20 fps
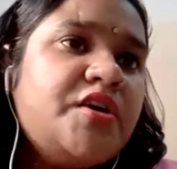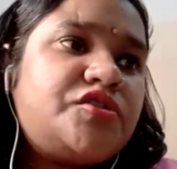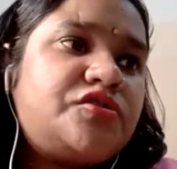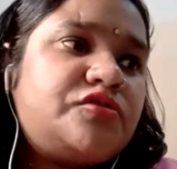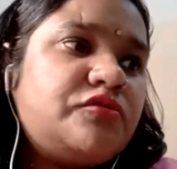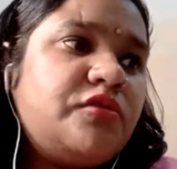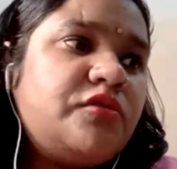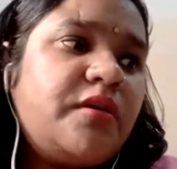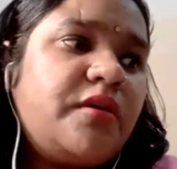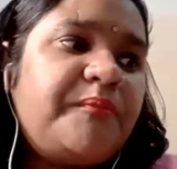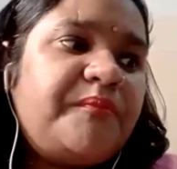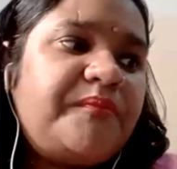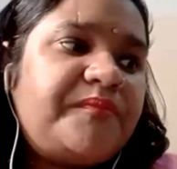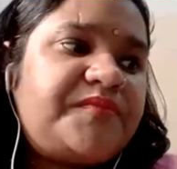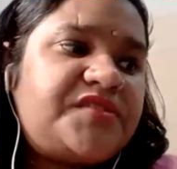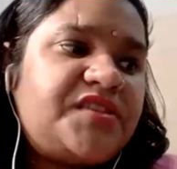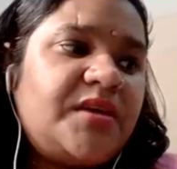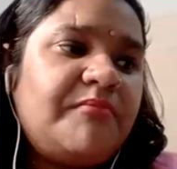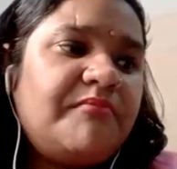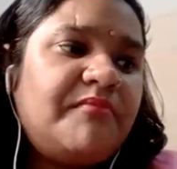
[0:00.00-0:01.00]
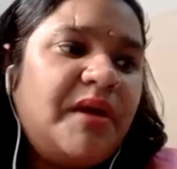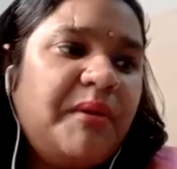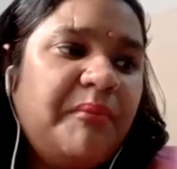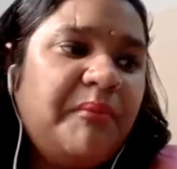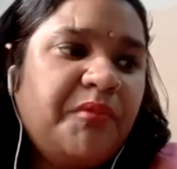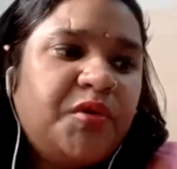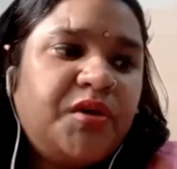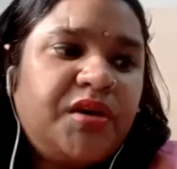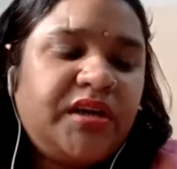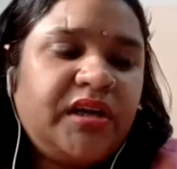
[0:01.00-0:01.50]
So see,
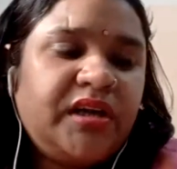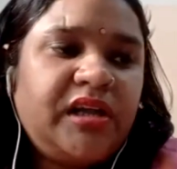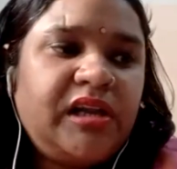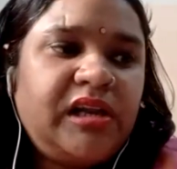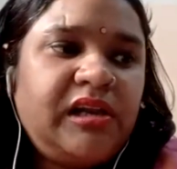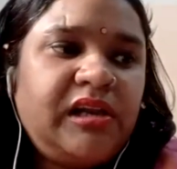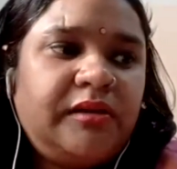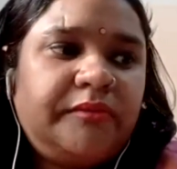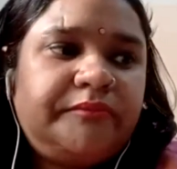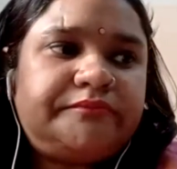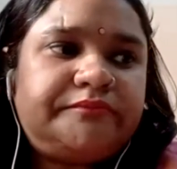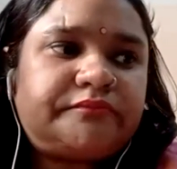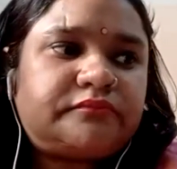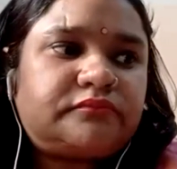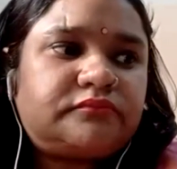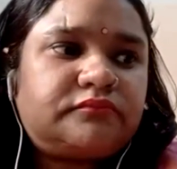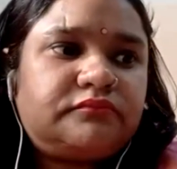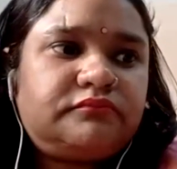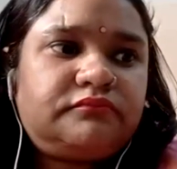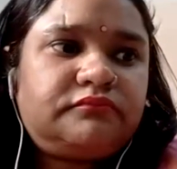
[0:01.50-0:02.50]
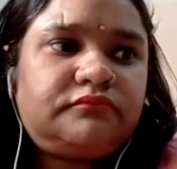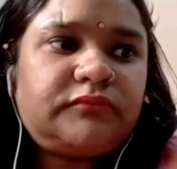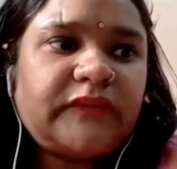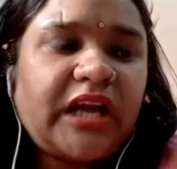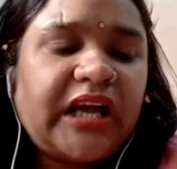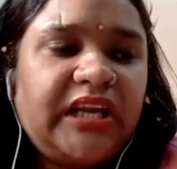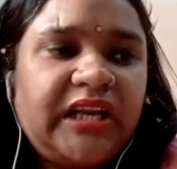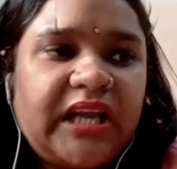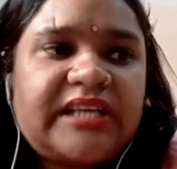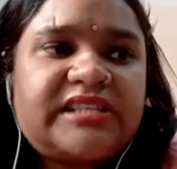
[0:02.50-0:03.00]
memorial,
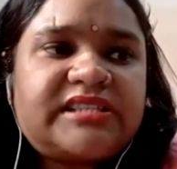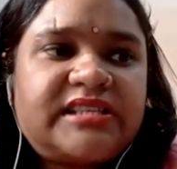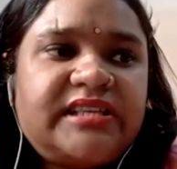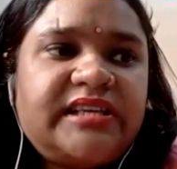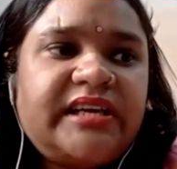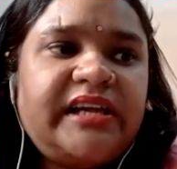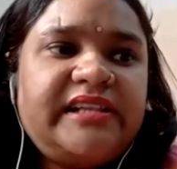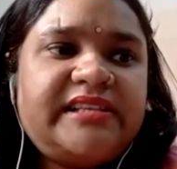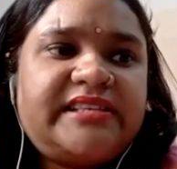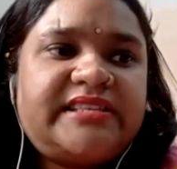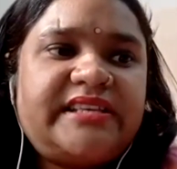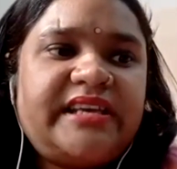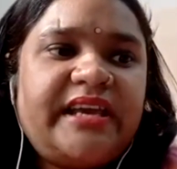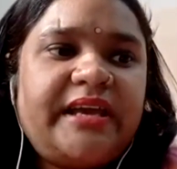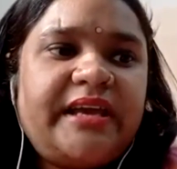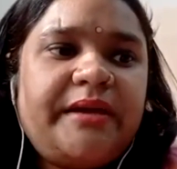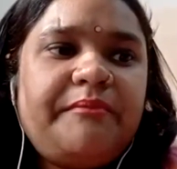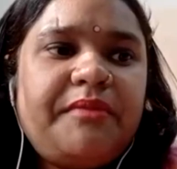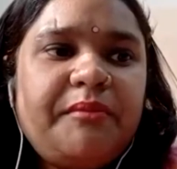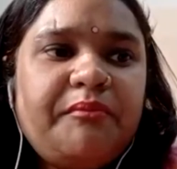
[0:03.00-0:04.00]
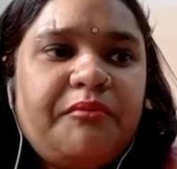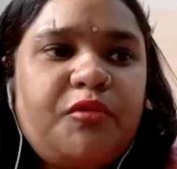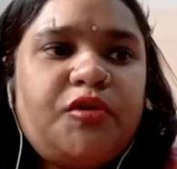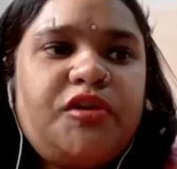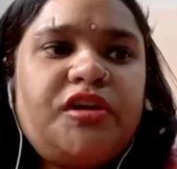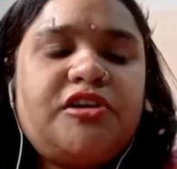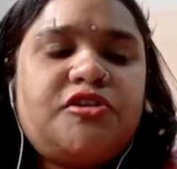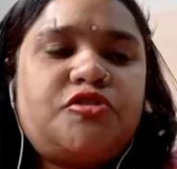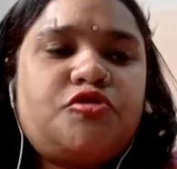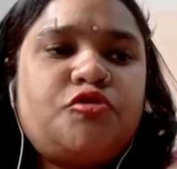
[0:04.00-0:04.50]
lastly I'll say
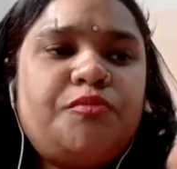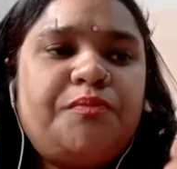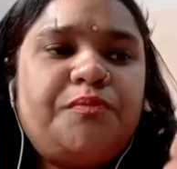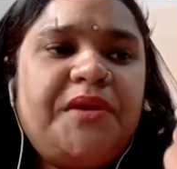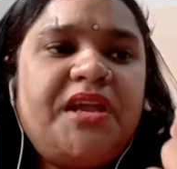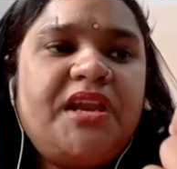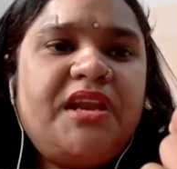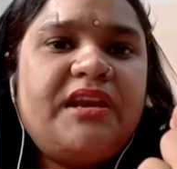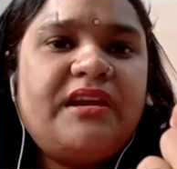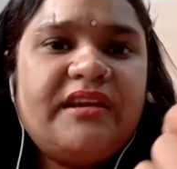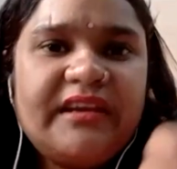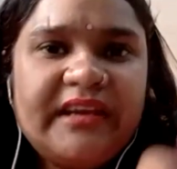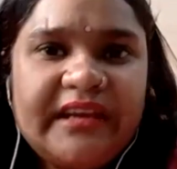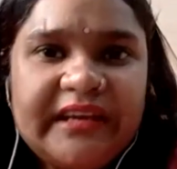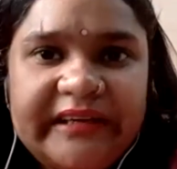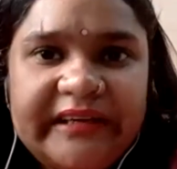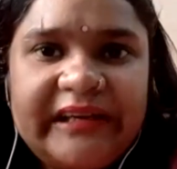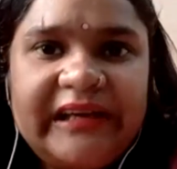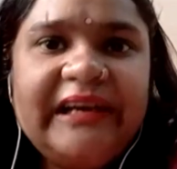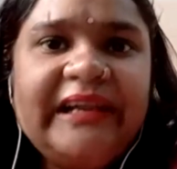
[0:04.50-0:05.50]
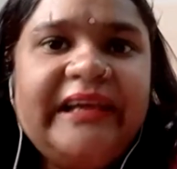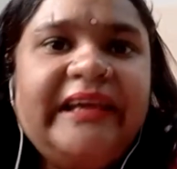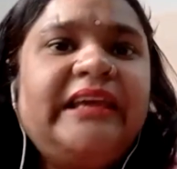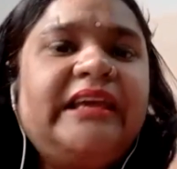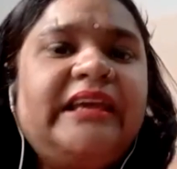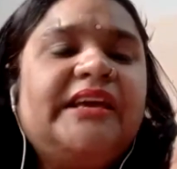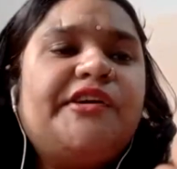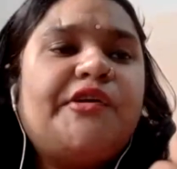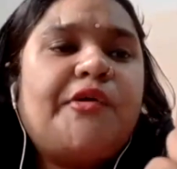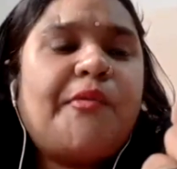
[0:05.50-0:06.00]
memorial should be
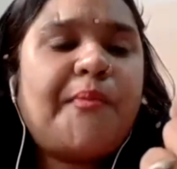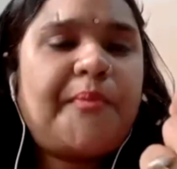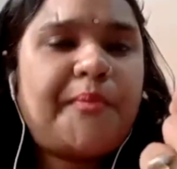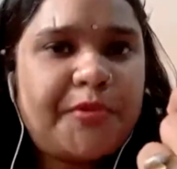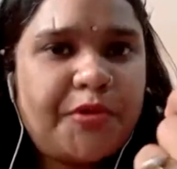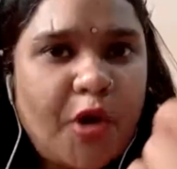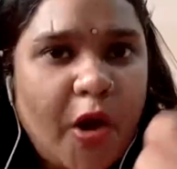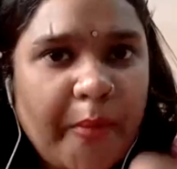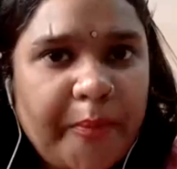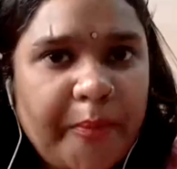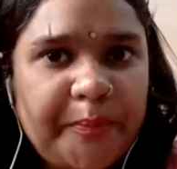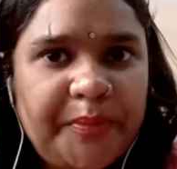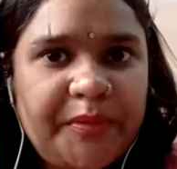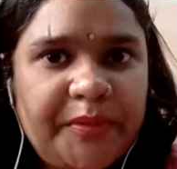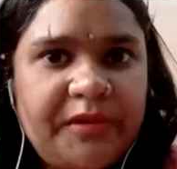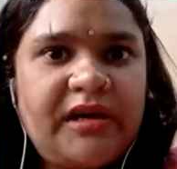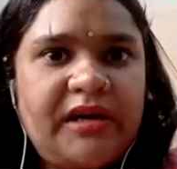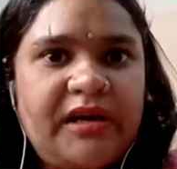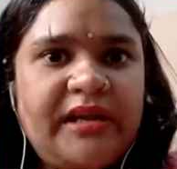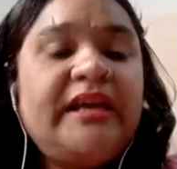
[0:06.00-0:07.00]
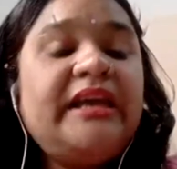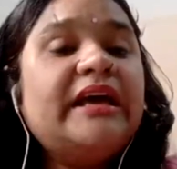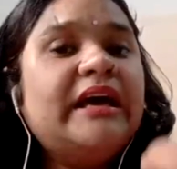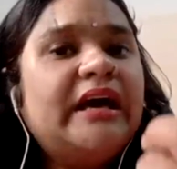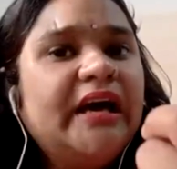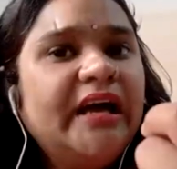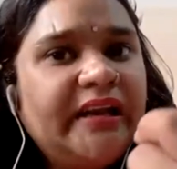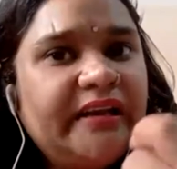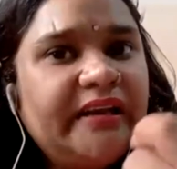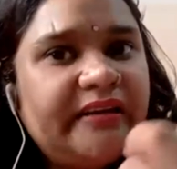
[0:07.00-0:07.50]
neatly, properly
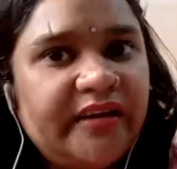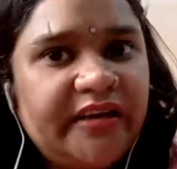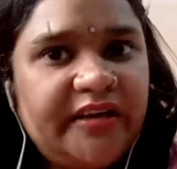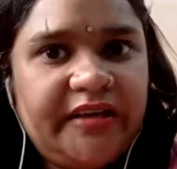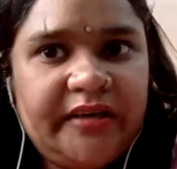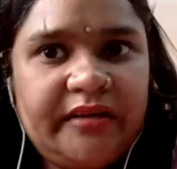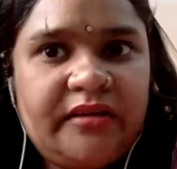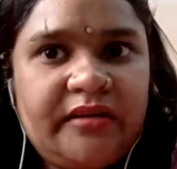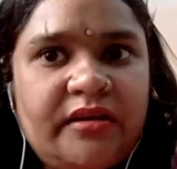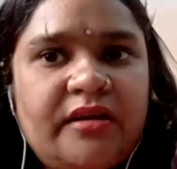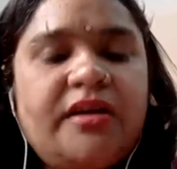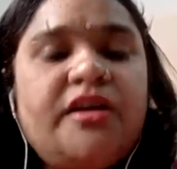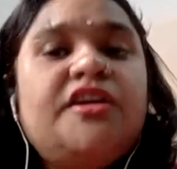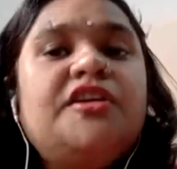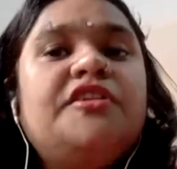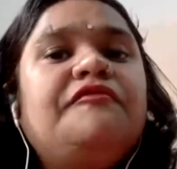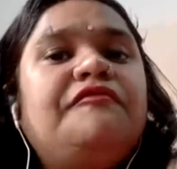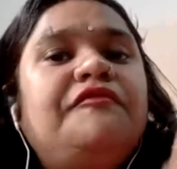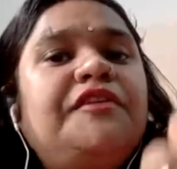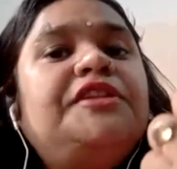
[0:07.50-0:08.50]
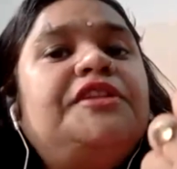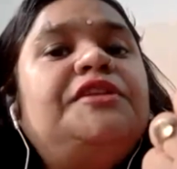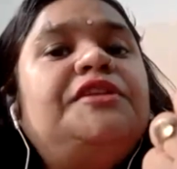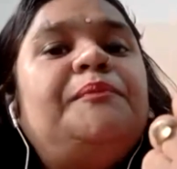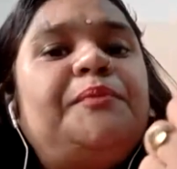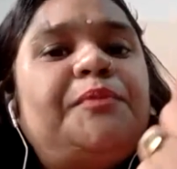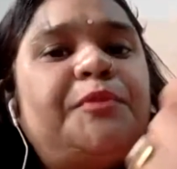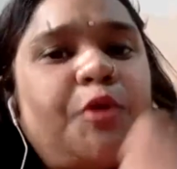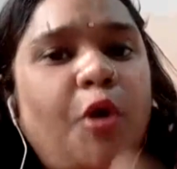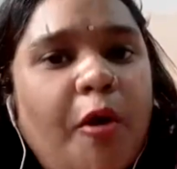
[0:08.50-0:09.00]
written with
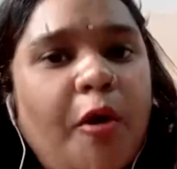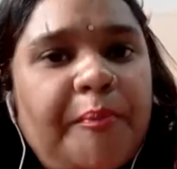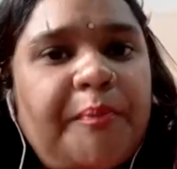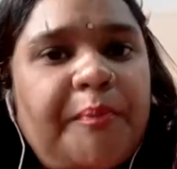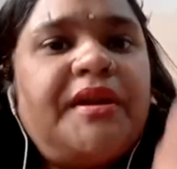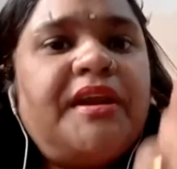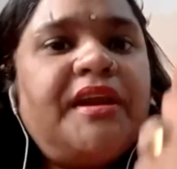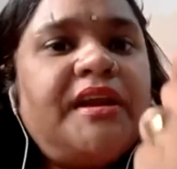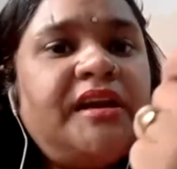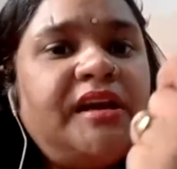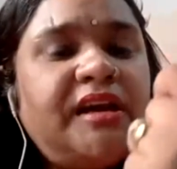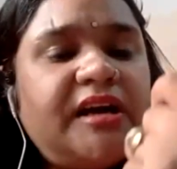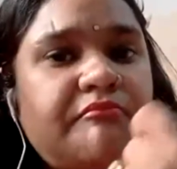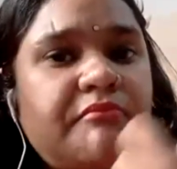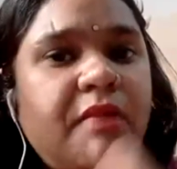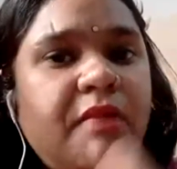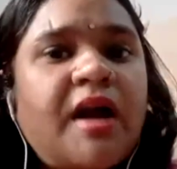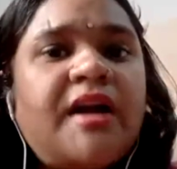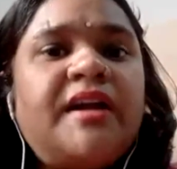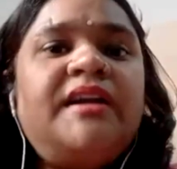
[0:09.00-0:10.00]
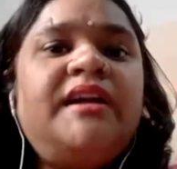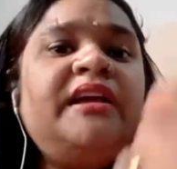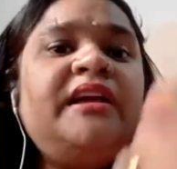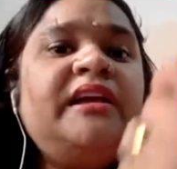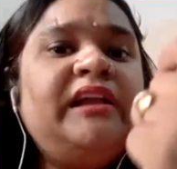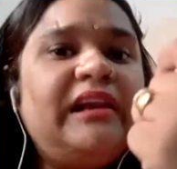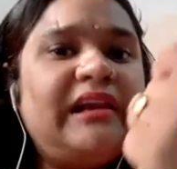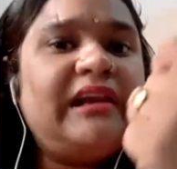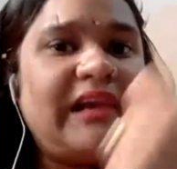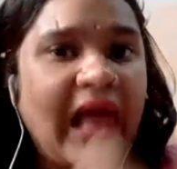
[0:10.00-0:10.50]
proper and
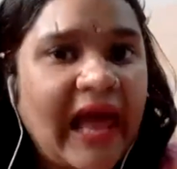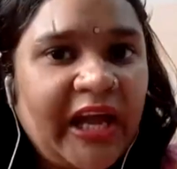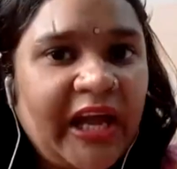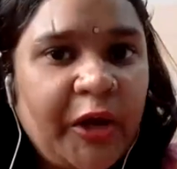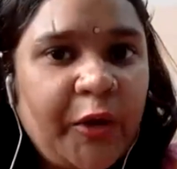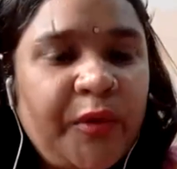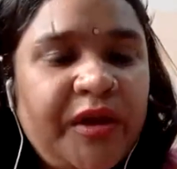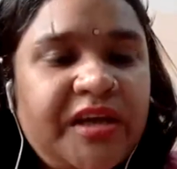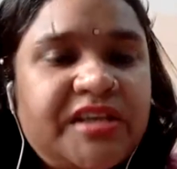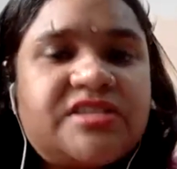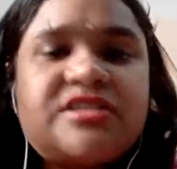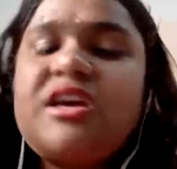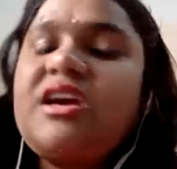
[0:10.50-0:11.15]
commanding language.